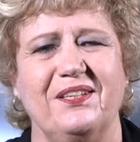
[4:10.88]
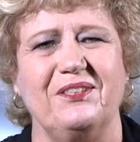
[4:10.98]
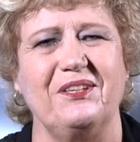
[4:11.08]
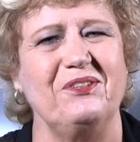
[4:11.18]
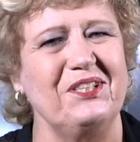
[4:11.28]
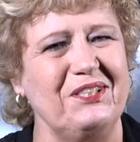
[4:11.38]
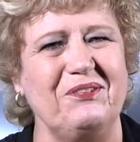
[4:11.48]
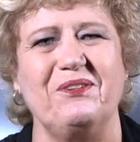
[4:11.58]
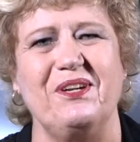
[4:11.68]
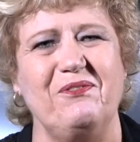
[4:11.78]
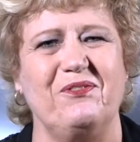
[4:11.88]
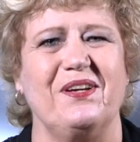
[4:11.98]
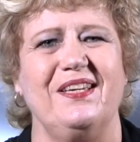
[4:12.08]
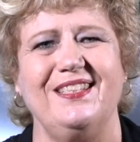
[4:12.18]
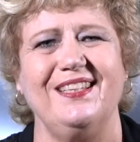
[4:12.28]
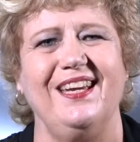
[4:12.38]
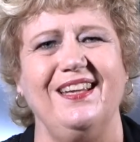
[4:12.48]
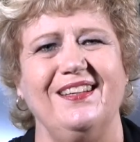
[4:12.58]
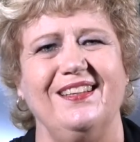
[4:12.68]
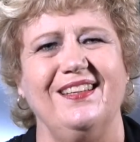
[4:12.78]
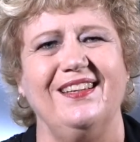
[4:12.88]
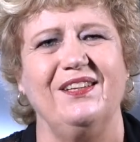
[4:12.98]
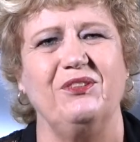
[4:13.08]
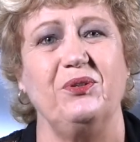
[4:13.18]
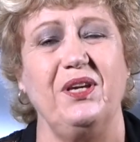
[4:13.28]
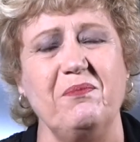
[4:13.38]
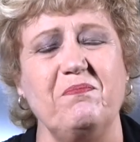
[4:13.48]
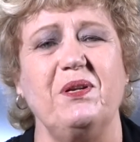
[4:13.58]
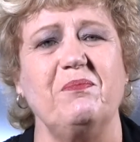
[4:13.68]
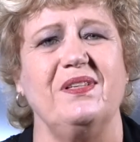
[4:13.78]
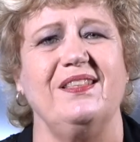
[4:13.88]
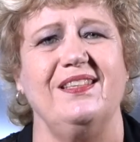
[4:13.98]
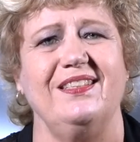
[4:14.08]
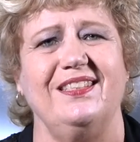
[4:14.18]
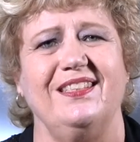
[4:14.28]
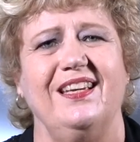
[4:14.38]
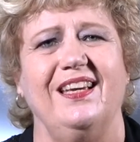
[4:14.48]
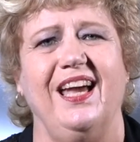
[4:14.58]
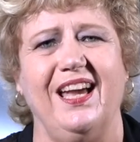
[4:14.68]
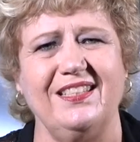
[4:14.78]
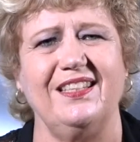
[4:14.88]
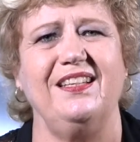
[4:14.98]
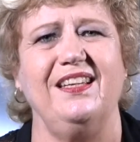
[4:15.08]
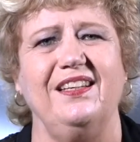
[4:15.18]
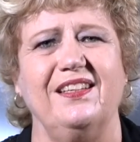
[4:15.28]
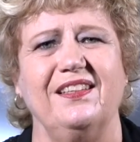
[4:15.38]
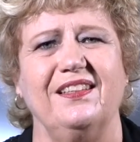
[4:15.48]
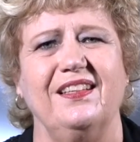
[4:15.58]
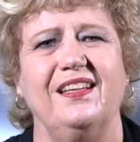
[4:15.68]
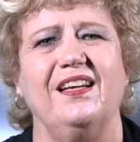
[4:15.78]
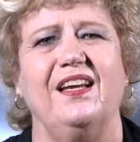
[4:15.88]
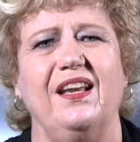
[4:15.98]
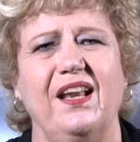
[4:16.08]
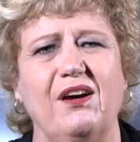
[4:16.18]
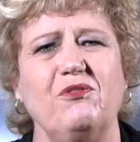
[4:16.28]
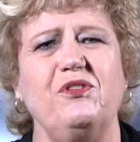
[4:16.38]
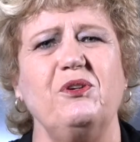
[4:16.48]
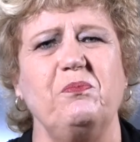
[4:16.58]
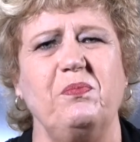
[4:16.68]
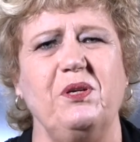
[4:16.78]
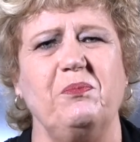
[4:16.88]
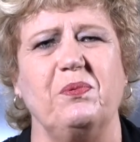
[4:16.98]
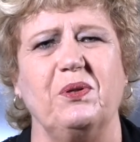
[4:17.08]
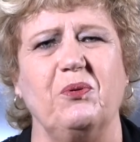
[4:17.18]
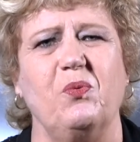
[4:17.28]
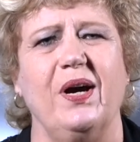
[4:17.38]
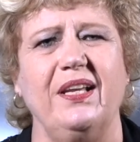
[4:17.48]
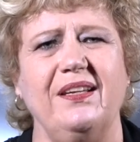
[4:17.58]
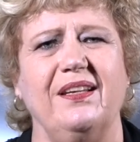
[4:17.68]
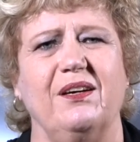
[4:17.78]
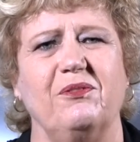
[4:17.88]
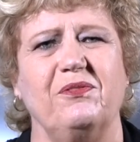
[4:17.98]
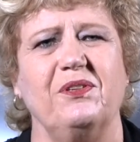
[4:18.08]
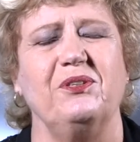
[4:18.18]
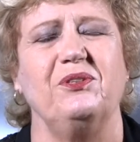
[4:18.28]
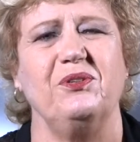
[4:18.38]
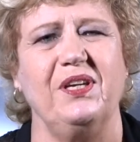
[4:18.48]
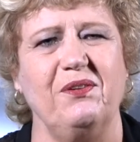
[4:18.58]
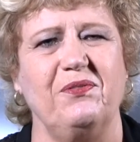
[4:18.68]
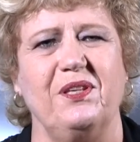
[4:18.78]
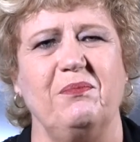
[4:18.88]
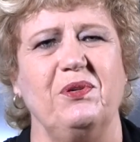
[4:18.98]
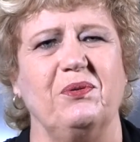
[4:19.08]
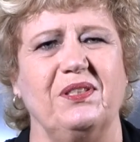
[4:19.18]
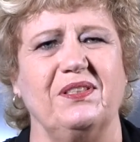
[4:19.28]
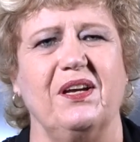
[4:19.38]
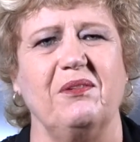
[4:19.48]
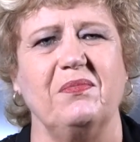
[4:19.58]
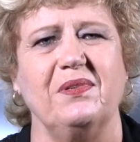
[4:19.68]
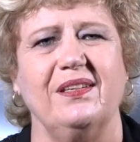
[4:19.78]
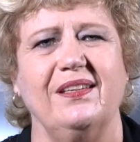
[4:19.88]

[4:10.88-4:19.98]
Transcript: So just to rephrase again, to implement this, as a leader, love your people well enough to give them your time.